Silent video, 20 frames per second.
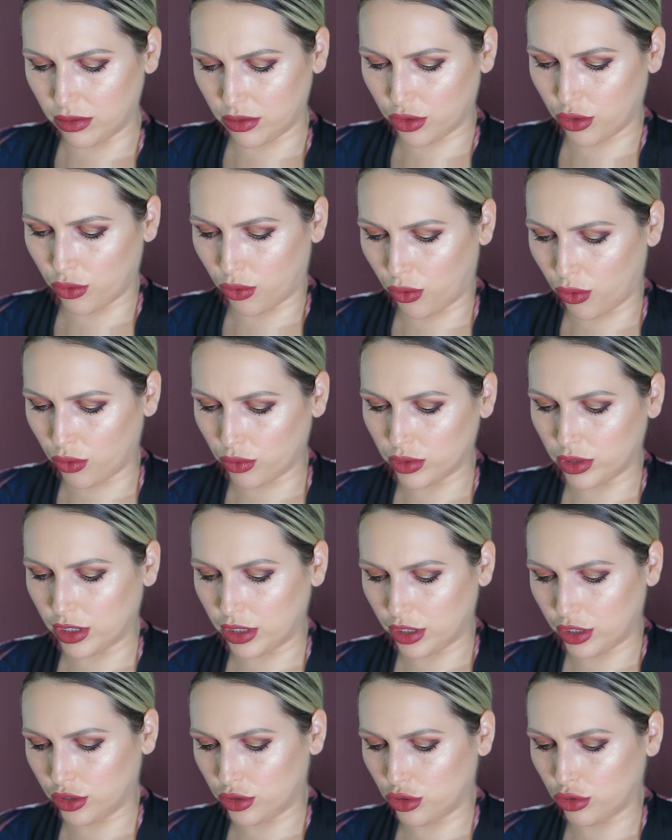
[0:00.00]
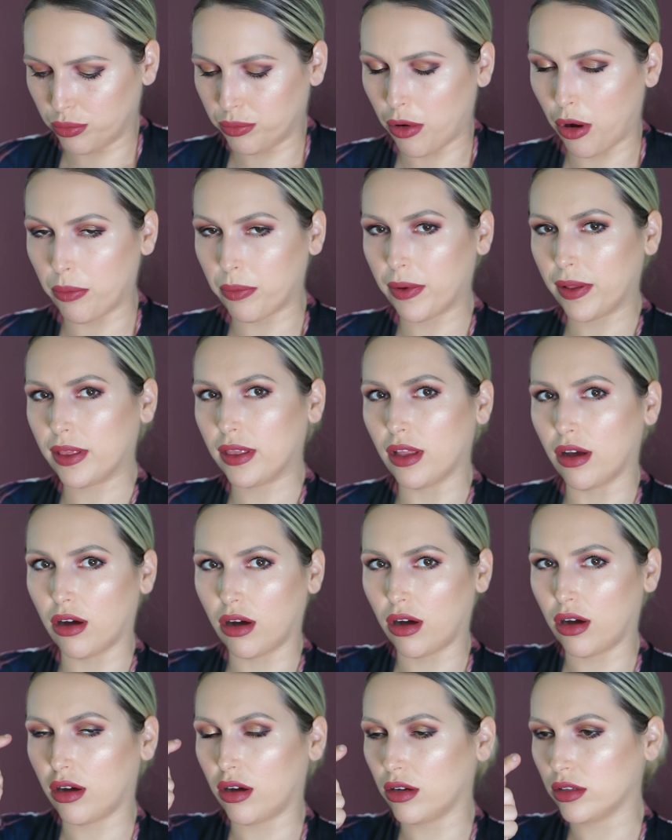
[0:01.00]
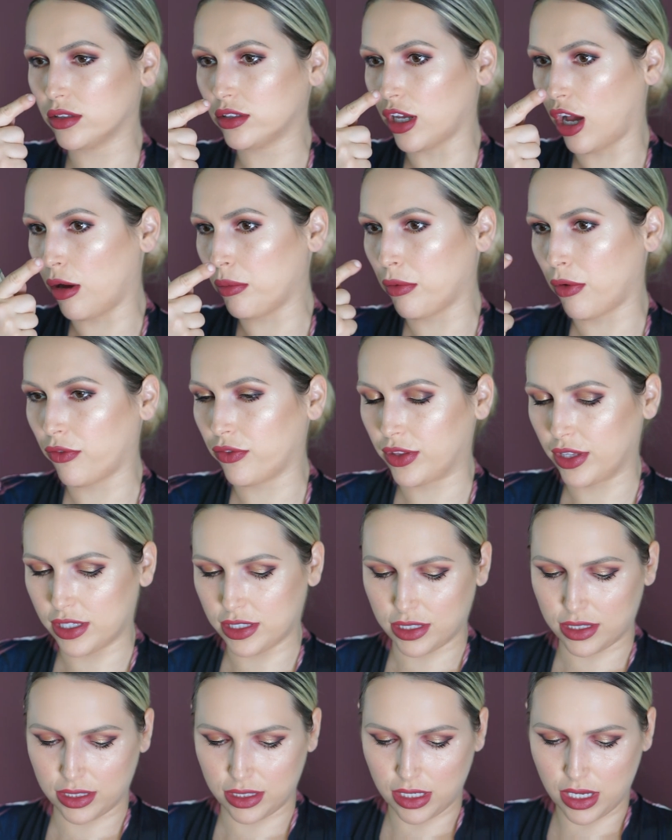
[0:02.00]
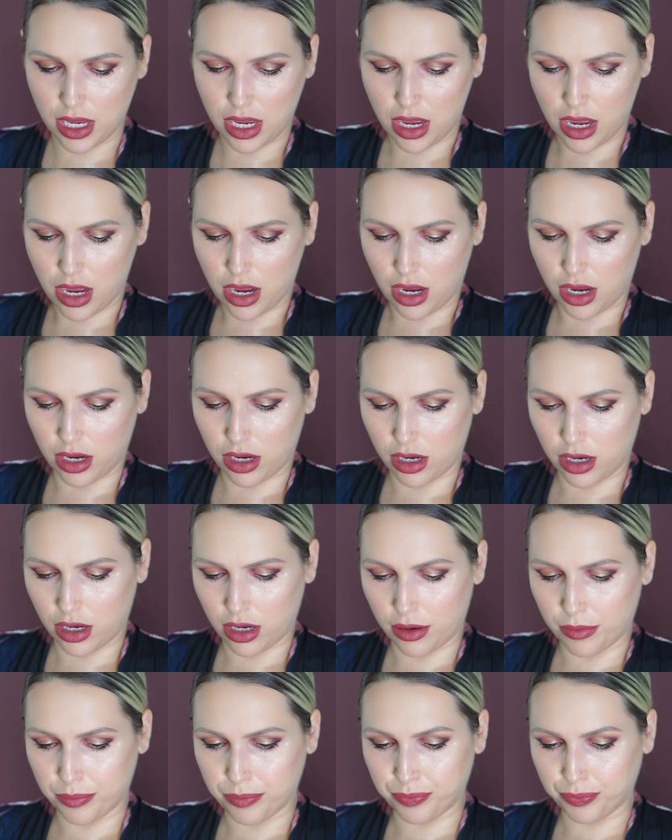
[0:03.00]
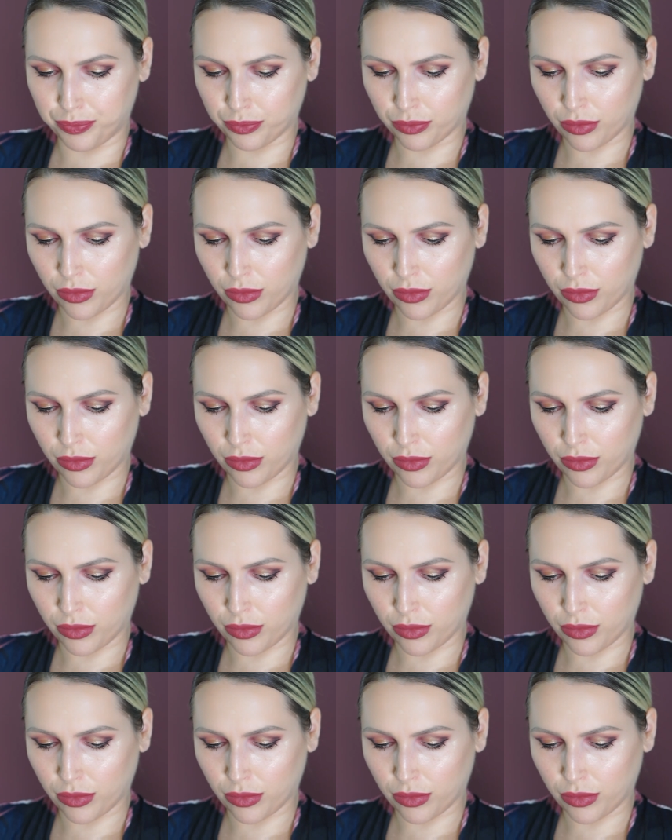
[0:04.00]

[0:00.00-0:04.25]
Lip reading: You only need to pop it on top of this eyeliner